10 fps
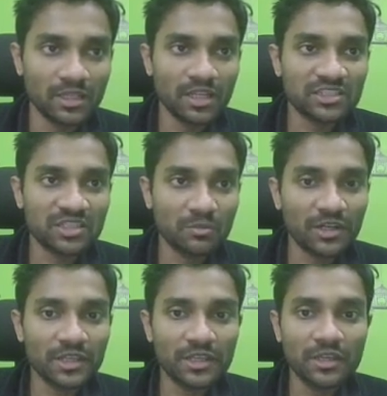
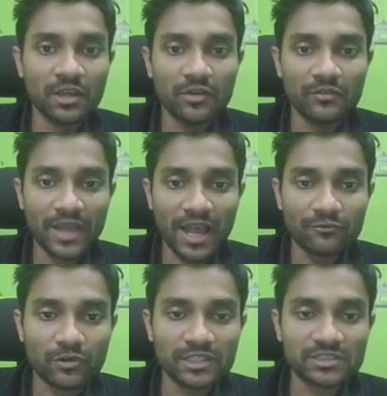Similarly, we have
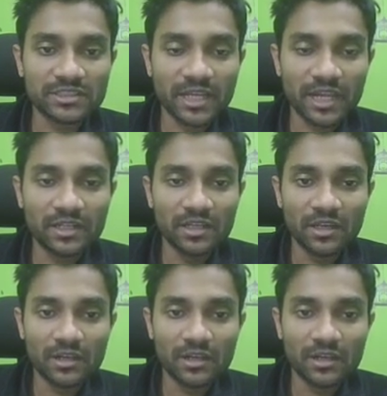to understand,